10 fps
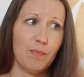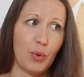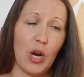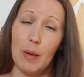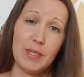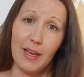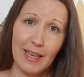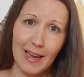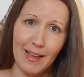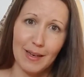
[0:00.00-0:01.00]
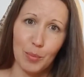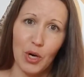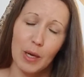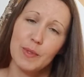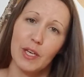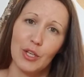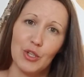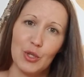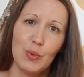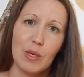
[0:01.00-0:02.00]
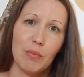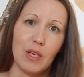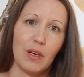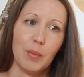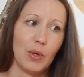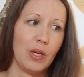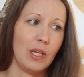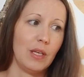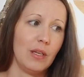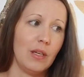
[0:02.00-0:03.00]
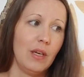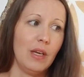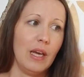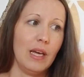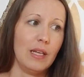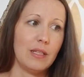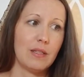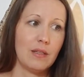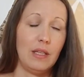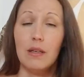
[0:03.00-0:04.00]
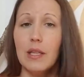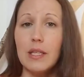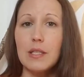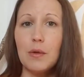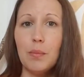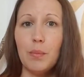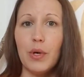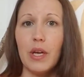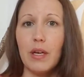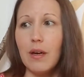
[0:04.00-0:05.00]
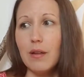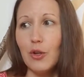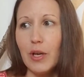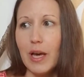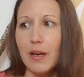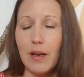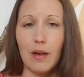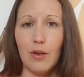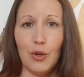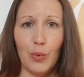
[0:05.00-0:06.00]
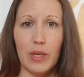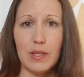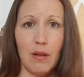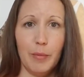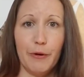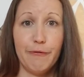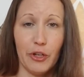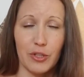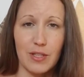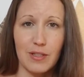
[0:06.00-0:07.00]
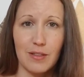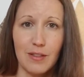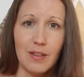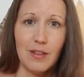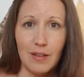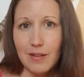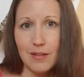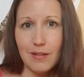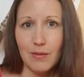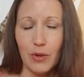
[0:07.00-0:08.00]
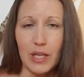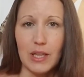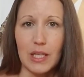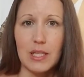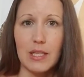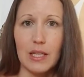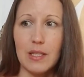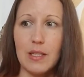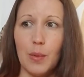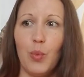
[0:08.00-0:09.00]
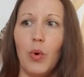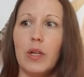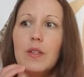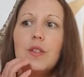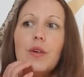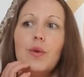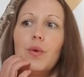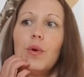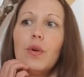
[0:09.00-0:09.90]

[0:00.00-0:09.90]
perhaps I can, perhaps I can do something about it and, and heal it. But I got to look at it. I got to know what it's all about first, right? That's, that's step one. So